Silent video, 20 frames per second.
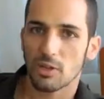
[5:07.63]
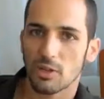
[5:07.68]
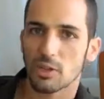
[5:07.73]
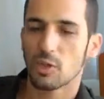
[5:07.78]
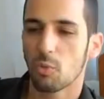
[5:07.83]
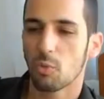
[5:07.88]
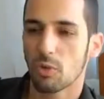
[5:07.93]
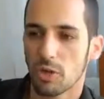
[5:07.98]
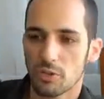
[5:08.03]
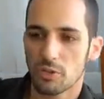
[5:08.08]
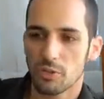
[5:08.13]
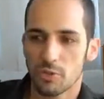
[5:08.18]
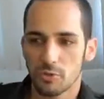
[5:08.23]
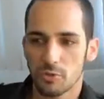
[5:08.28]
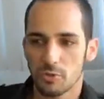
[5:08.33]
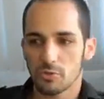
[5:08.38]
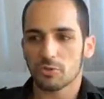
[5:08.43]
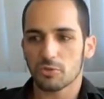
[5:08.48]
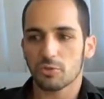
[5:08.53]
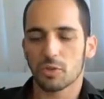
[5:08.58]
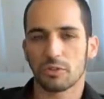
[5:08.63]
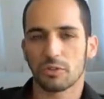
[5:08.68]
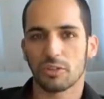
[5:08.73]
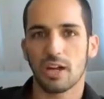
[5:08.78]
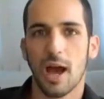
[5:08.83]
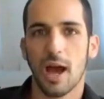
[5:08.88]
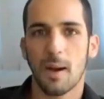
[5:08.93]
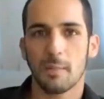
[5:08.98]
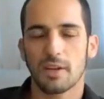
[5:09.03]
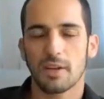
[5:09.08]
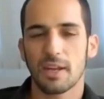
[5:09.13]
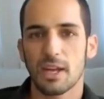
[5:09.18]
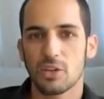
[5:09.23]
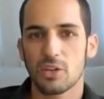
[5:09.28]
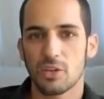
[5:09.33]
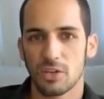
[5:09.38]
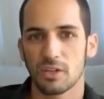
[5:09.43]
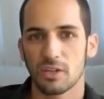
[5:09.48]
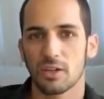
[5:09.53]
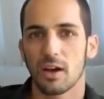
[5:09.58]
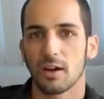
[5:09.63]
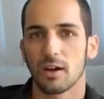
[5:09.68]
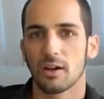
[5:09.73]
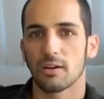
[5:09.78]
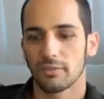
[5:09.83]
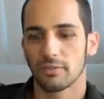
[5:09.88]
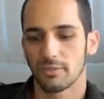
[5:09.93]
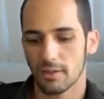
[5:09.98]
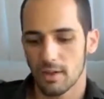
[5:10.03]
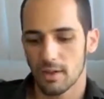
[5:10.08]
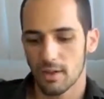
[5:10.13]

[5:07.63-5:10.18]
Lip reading: you want to do sort of a combination of